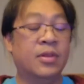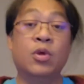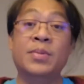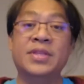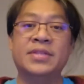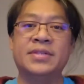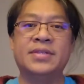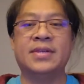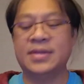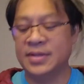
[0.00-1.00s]

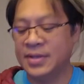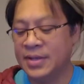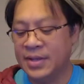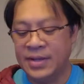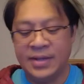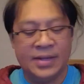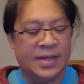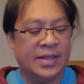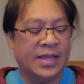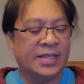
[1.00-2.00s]
lumens
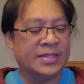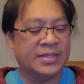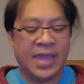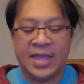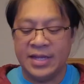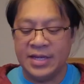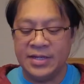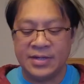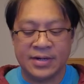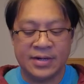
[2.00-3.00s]
and lights. And in
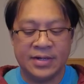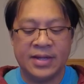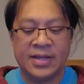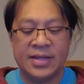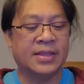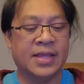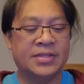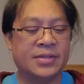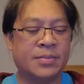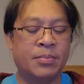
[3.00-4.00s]
turn,
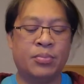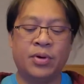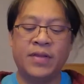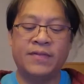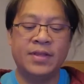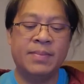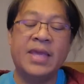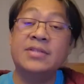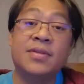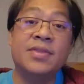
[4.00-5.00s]
let's briefly,
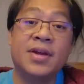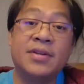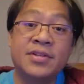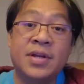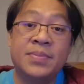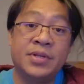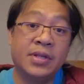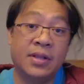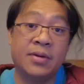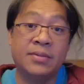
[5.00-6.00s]
based on their description
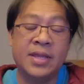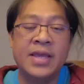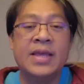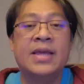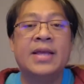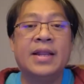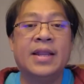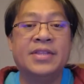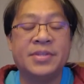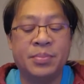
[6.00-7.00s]
alone,
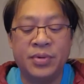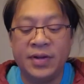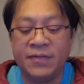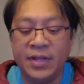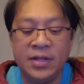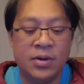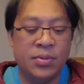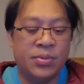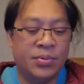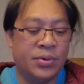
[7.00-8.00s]
let's briefly go
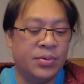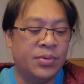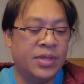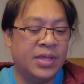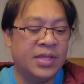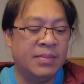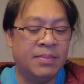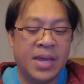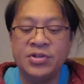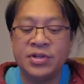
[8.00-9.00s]
through the
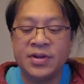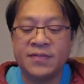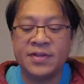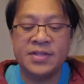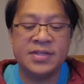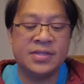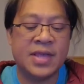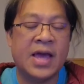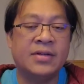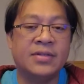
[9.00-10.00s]
major differences
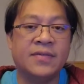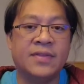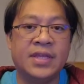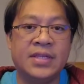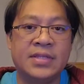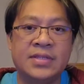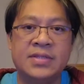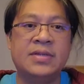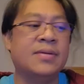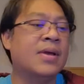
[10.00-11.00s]
out of these
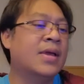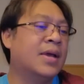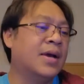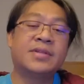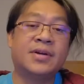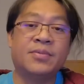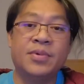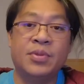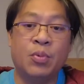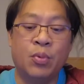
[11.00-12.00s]
two. Start
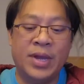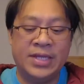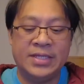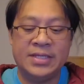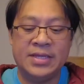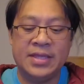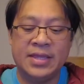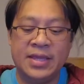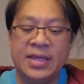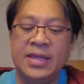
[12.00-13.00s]
with the weight.
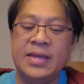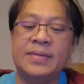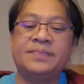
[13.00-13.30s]
This